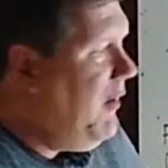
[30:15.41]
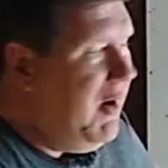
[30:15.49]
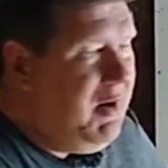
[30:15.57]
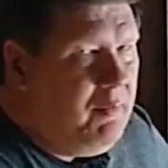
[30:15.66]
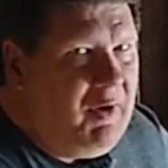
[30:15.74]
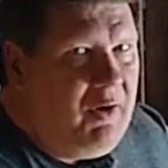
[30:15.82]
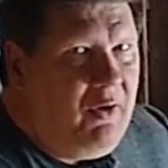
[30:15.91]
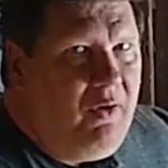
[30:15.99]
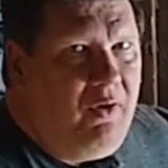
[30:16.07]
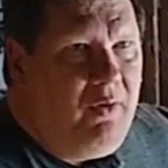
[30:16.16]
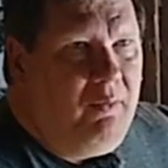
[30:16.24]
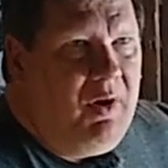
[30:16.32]
fade them at
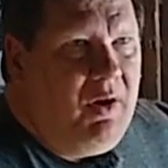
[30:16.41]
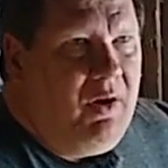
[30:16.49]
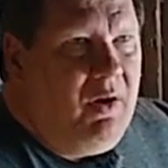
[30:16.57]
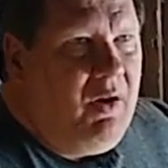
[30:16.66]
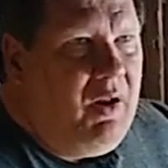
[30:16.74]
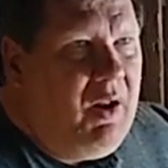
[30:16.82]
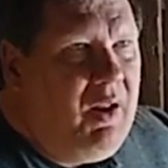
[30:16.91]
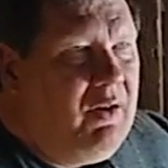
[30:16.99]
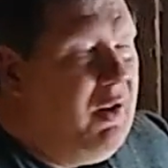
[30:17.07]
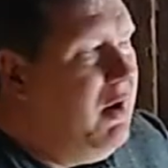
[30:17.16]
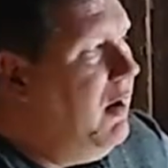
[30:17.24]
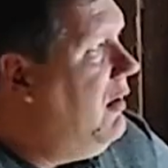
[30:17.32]
home
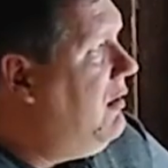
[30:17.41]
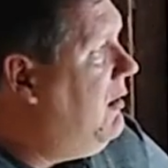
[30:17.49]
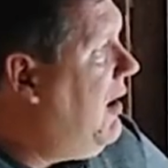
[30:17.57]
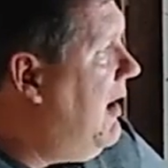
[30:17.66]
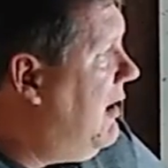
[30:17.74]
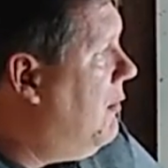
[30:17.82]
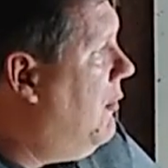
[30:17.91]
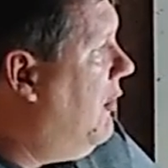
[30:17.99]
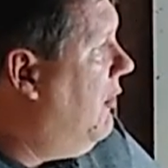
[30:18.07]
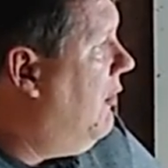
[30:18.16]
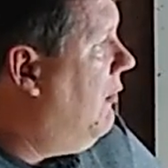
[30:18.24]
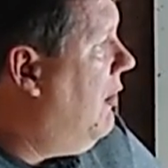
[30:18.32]
and take them
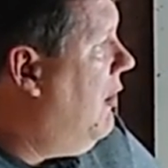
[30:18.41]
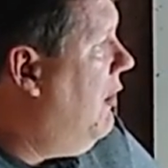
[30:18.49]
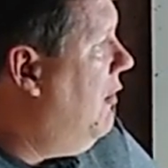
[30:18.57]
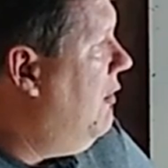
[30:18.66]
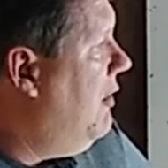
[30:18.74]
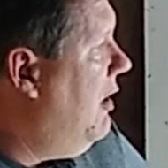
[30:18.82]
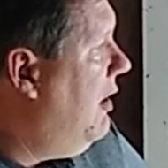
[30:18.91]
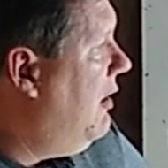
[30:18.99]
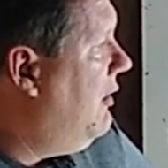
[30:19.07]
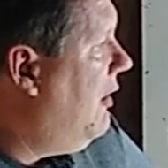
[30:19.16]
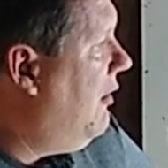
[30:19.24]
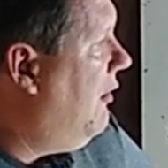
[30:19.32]
on the road.
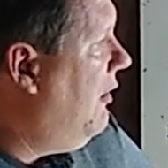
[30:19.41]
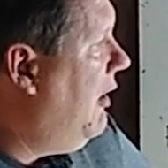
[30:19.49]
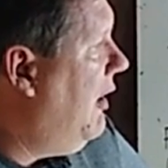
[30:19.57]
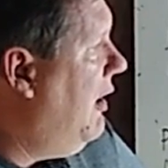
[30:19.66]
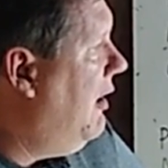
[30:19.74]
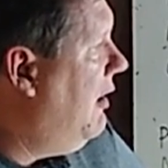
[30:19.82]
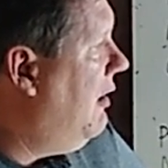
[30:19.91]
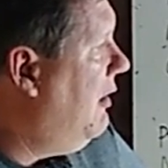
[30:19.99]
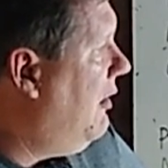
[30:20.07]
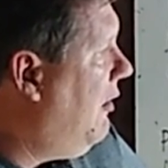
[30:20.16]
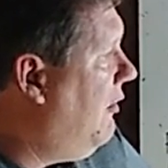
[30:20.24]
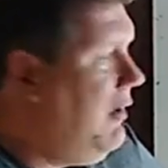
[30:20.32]
They're only
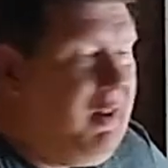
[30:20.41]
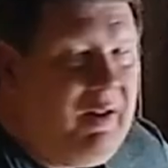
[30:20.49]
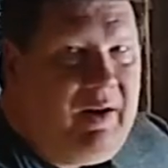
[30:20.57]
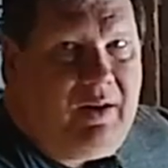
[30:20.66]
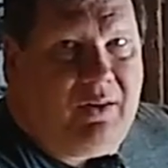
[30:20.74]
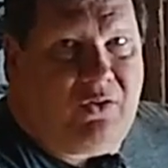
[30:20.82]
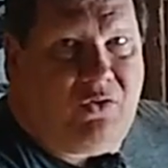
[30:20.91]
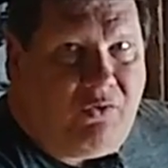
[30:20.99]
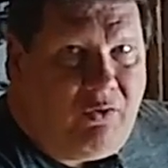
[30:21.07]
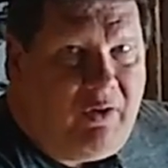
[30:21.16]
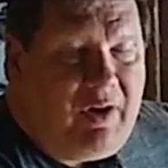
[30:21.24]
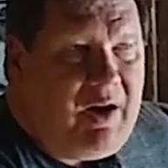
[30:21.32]
laying
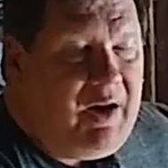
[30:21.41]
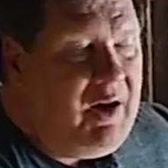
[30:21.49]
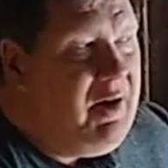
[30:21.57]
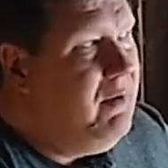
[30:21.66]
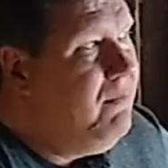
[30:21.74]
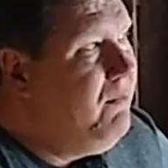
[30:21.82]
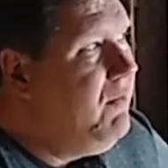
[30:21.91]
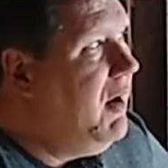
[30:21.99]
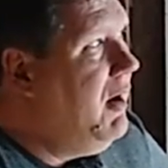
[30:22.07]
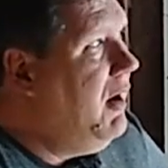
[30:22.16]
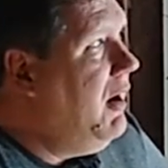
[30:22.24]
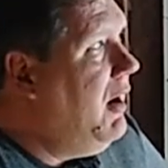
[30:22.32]
3
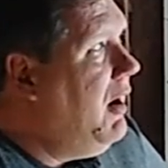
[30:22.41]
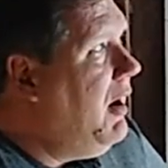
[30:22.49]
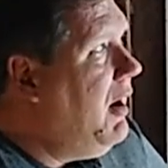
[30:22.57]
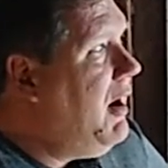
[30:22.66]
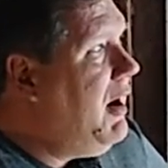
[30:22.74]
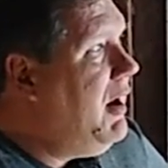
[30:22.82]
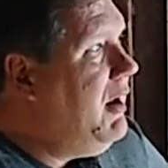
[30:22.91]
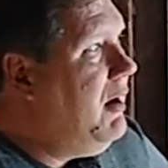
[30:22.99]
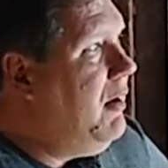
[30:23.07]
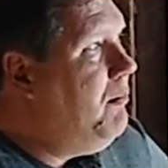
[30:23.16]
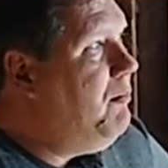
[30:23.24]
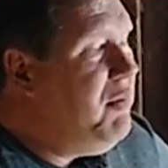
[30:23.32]

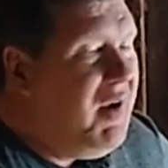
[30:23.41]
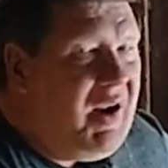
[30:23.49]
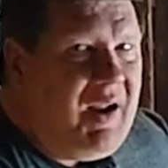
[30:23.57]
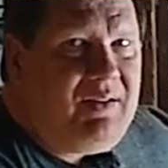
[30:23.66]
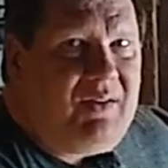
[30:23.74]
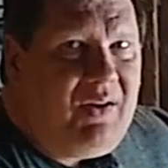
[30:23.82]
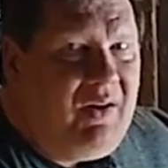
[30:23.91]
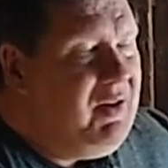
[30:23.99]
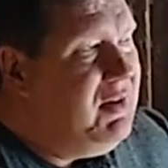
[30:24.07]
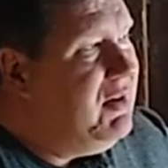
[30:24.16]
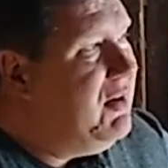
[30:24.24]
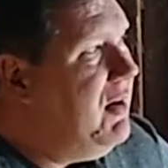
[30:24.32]
at a bad
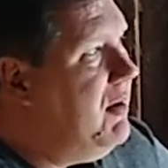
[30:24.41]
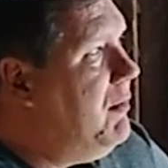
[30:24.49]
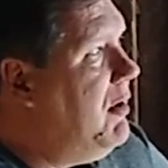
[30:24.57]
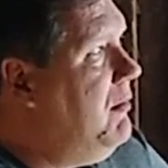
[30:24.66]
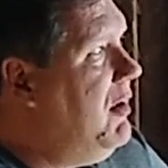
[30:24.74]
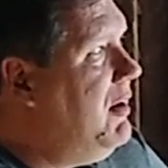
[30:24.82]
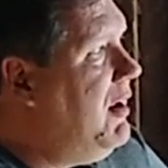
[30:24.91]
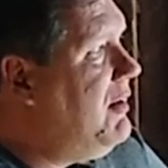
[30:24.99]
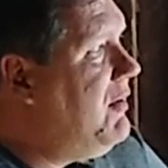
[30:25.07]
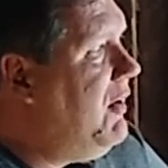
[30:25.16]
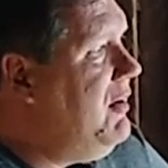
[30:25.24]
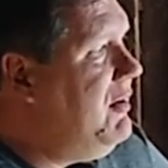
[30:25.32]
Titan team. I mean,
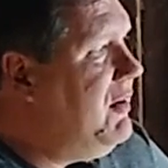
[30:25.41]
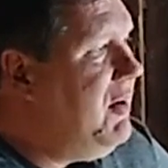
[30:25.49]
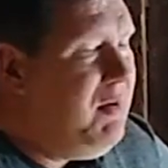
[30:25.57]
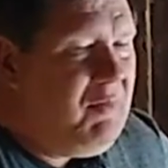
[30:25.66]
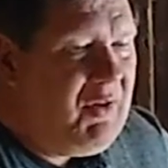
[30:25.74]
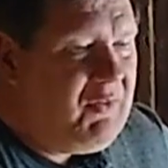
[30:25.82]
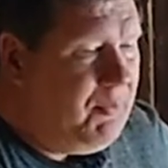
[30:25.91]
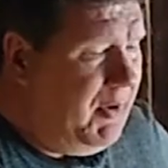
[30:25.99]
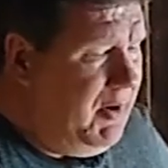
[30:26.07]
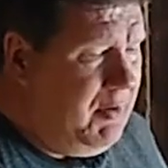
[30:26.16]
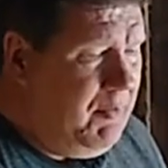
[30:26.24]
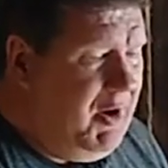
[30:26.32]
that Titan team,
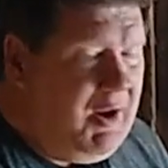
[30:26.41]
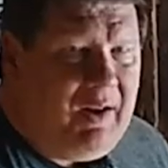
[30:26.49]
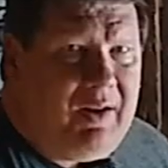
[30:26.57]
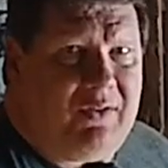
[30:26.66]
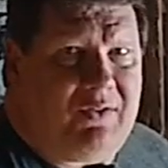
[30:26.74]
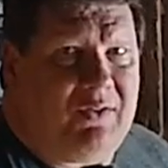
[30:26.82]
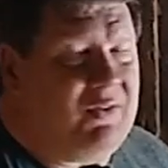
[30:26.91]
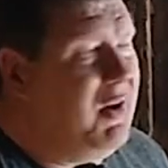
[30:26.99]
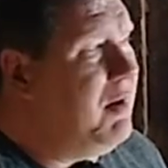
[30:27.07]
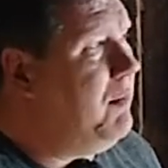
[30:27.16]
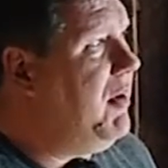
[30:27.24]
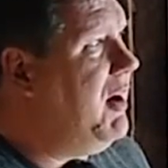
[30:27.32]
explain to me how that's just
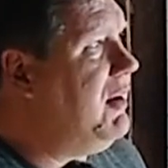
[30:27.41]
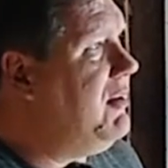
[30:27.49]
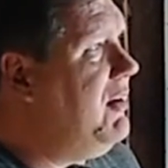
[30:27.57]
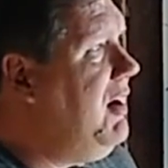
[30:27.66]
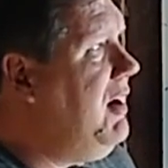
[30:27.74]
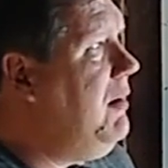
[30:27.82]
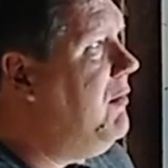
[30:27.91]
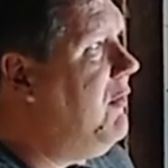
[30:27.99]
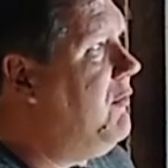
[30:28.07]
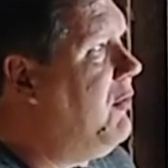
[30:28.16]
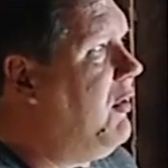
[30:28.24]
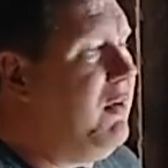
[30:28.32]
not a bad team.
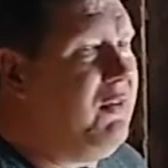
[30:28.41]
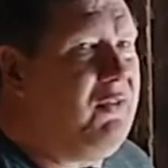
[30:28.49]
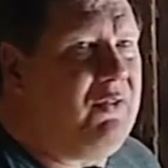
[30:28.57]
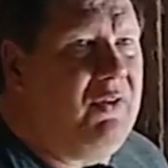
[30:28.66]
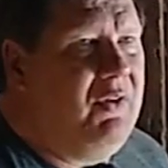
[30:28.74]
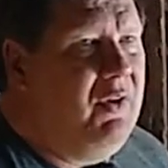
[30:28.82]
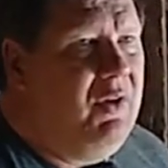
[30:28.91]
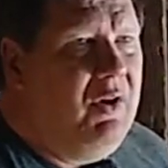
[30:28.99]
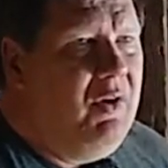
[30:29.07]
They've lost,